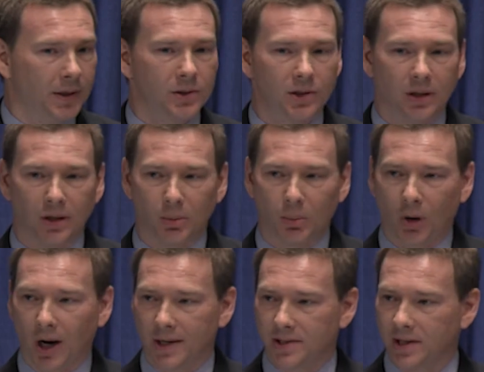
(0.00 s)
Still in the
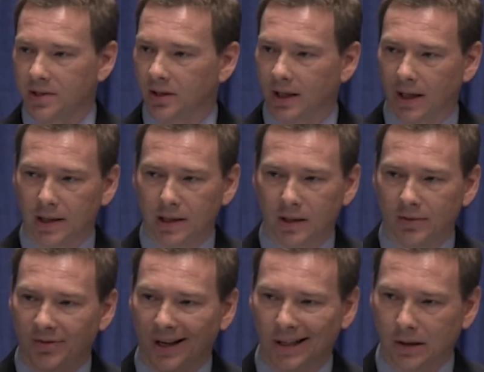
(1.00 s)
process of getting the
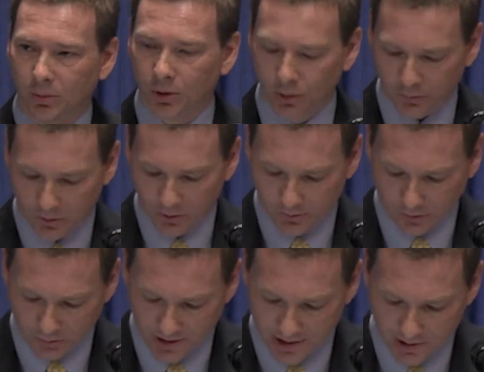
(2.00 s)
final approvals
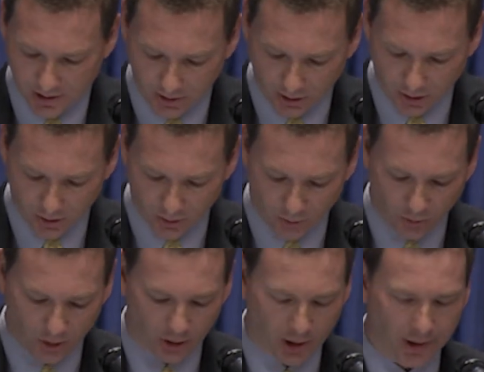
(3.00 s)
from
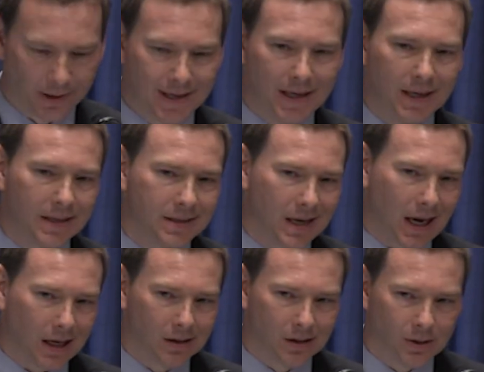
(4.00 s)
TCEQ on
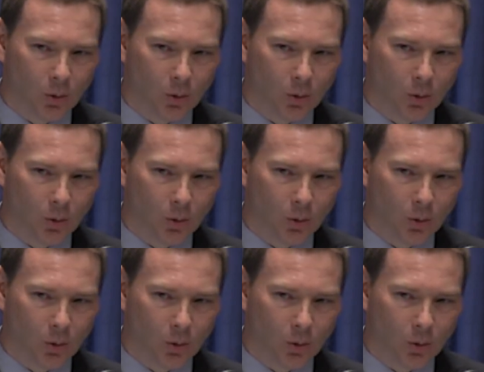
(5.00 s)
exactly